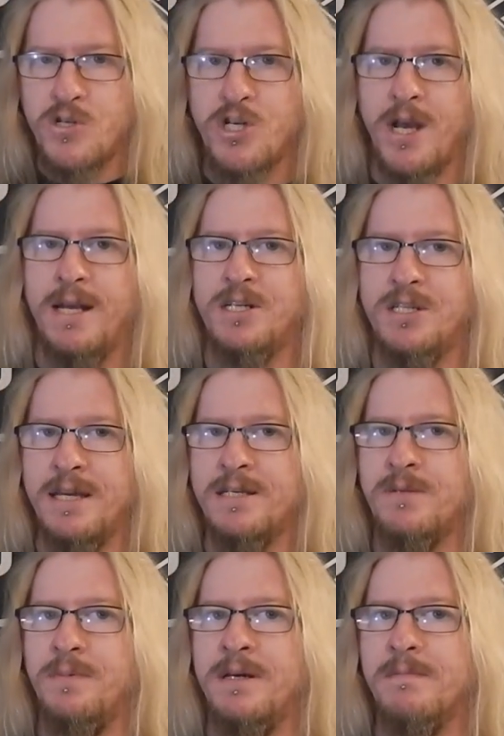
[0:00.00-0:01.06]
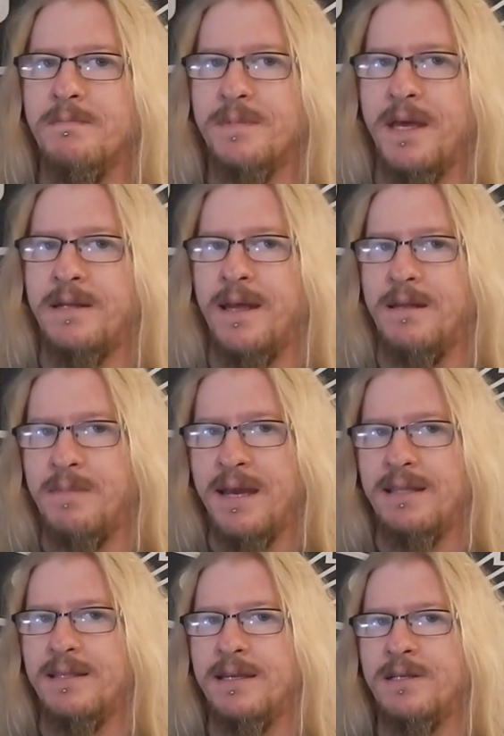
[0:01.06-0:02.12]
change things a bit and, and
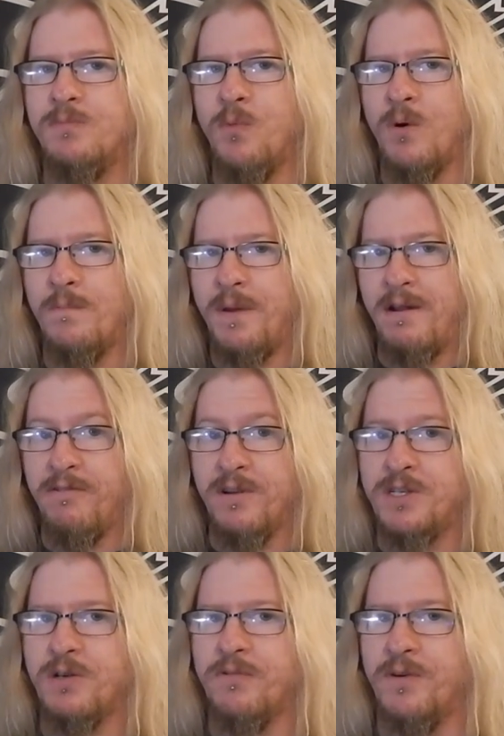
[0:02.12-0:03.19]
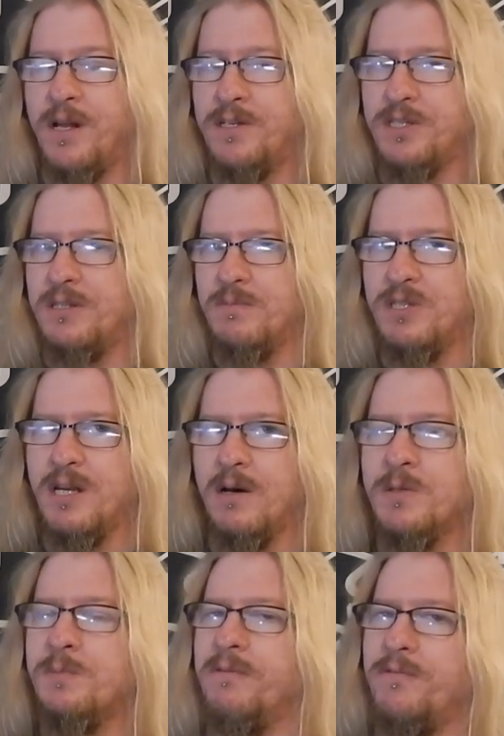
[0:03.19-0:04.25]
make things more beneficial for not just
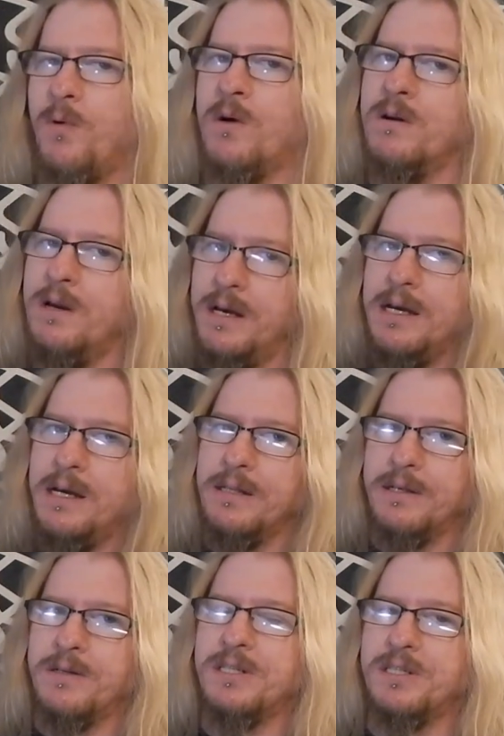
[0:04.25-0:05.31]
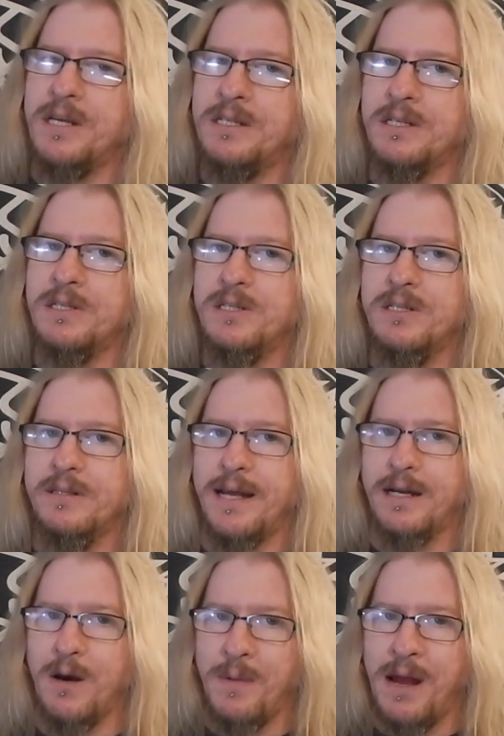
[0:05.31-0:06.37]
themselves, but for their descendants
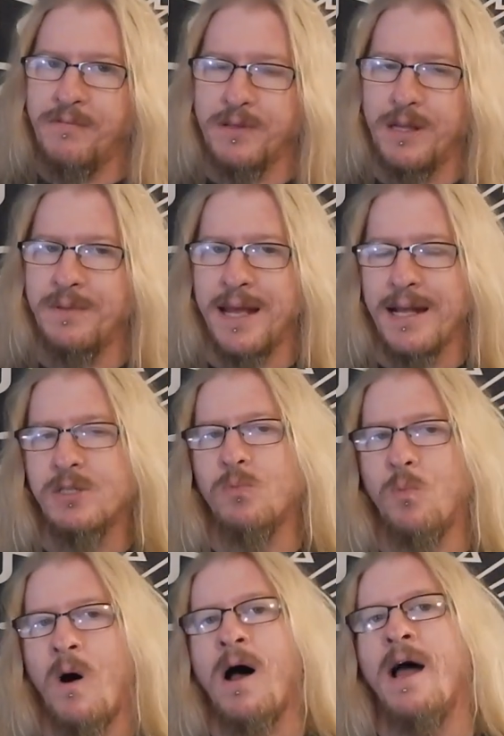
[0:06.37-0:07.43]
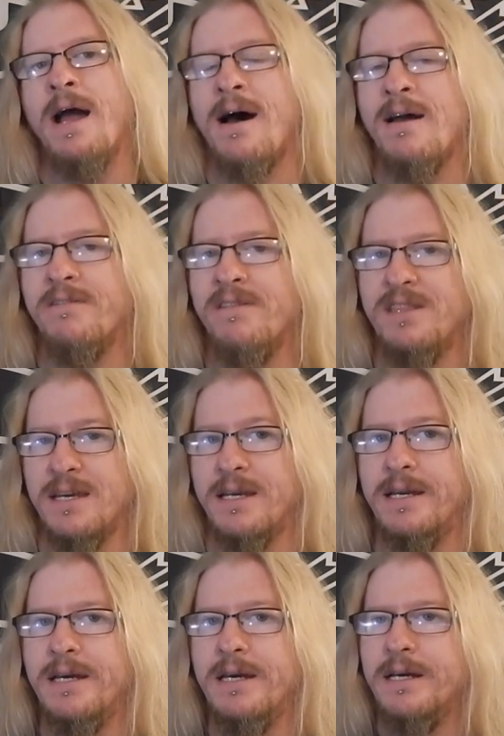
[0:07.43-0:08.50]
that come after them. And that's why I
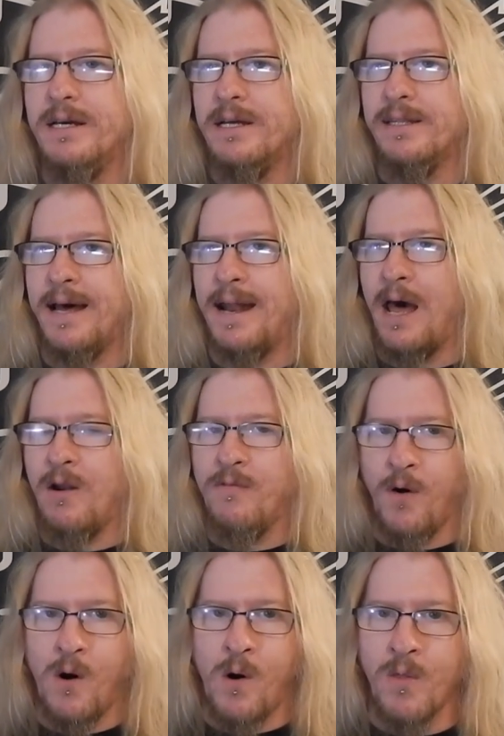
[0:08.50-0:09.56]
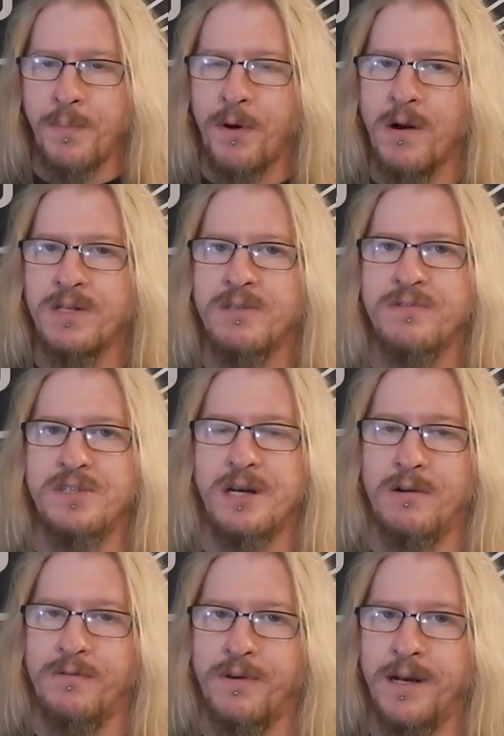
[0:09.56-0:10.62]
think that out of all the parts of
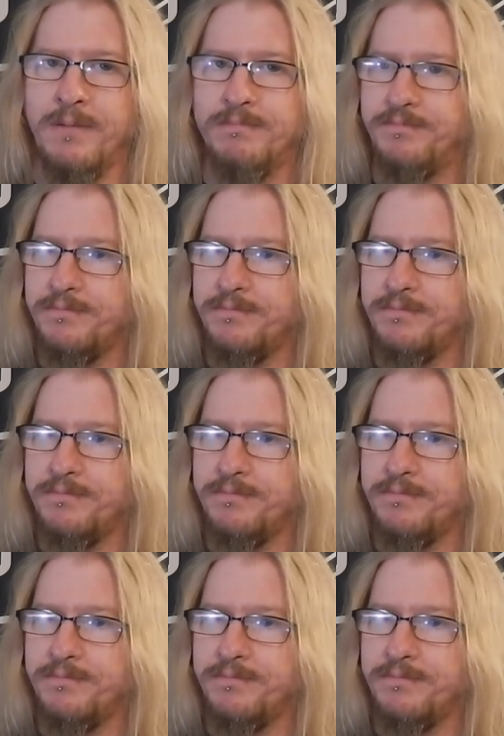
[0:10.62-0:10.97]
self, right,